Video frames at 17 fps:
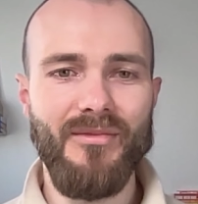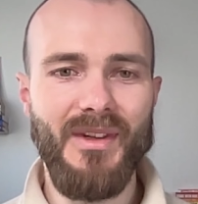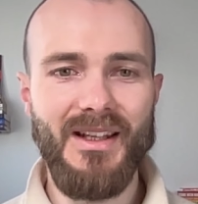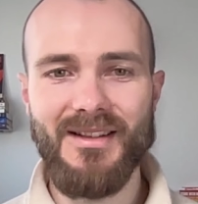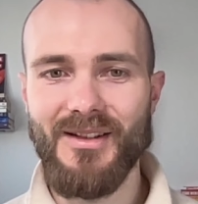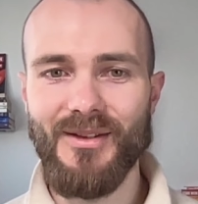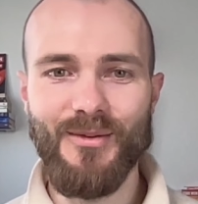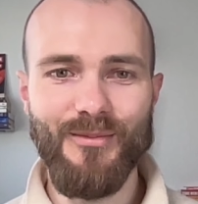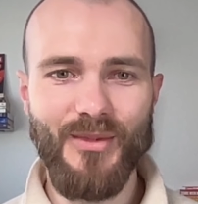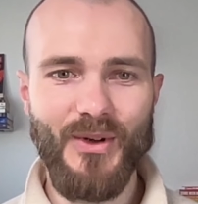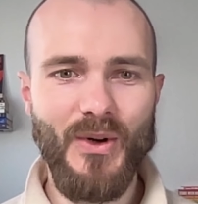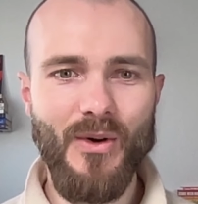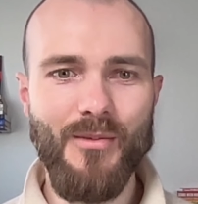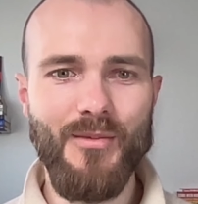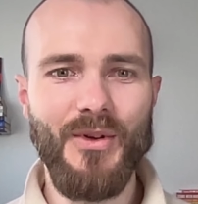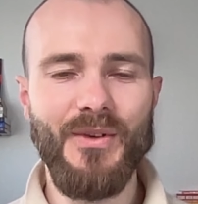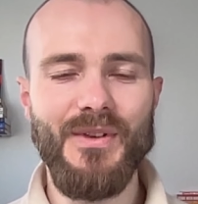That's a
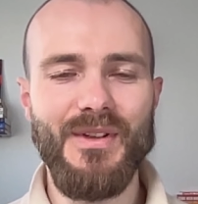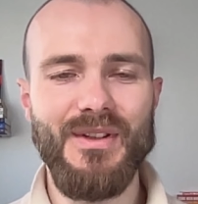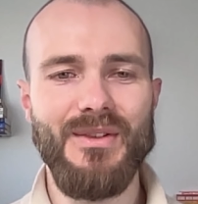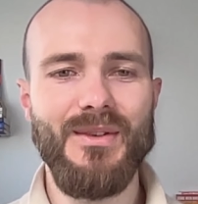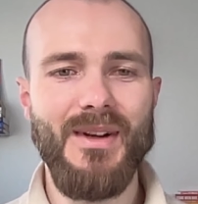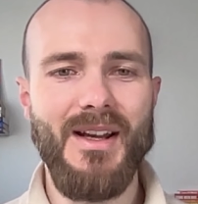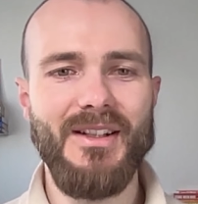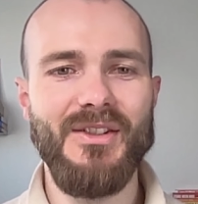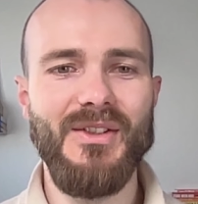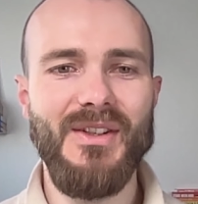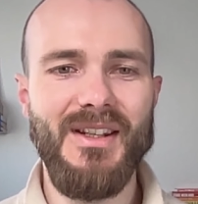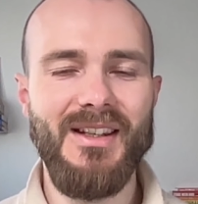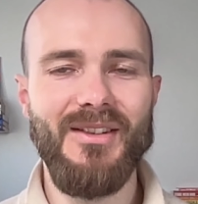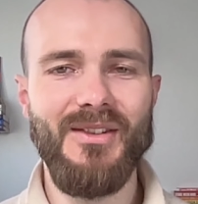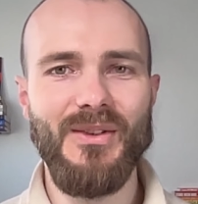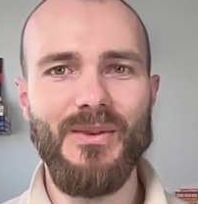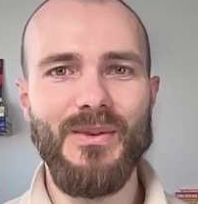common strategy
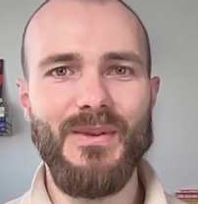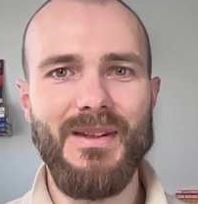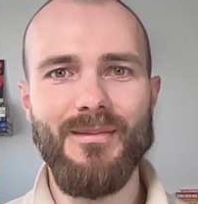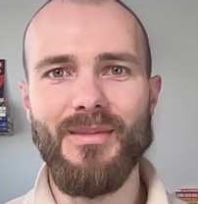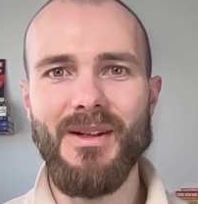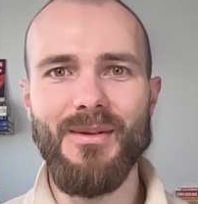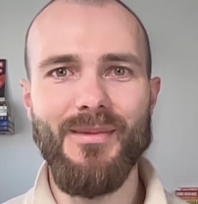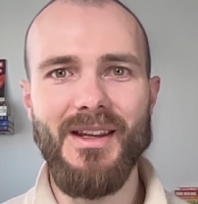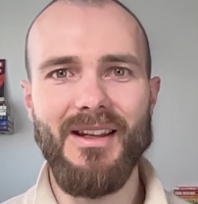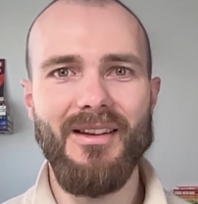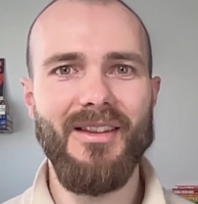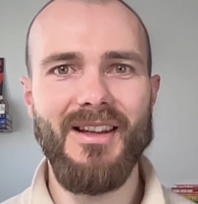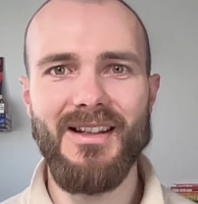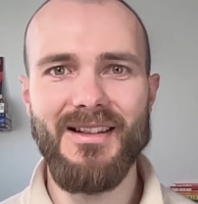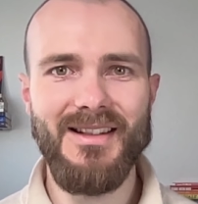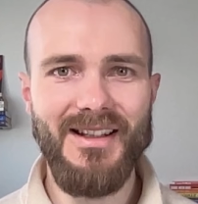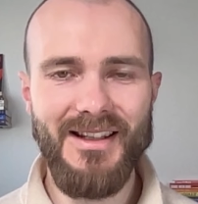to simply make
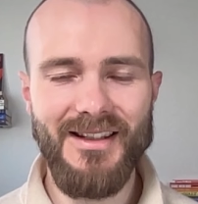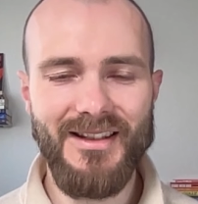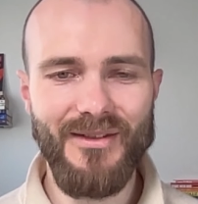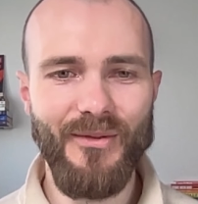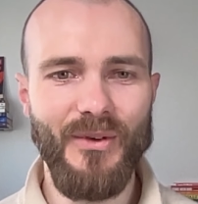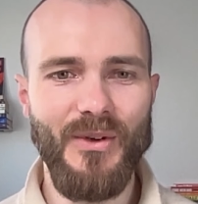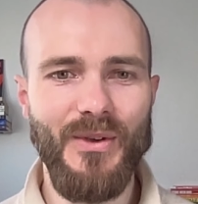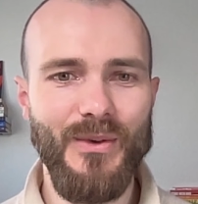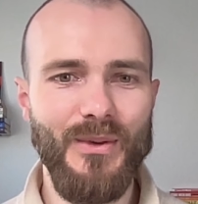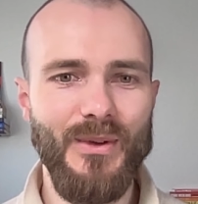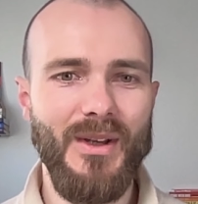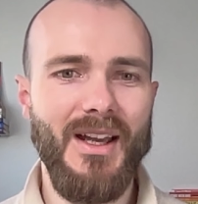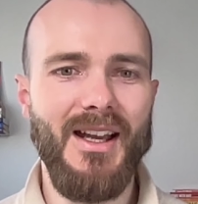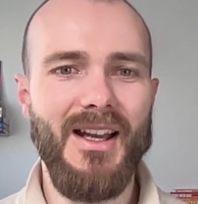things easy for you.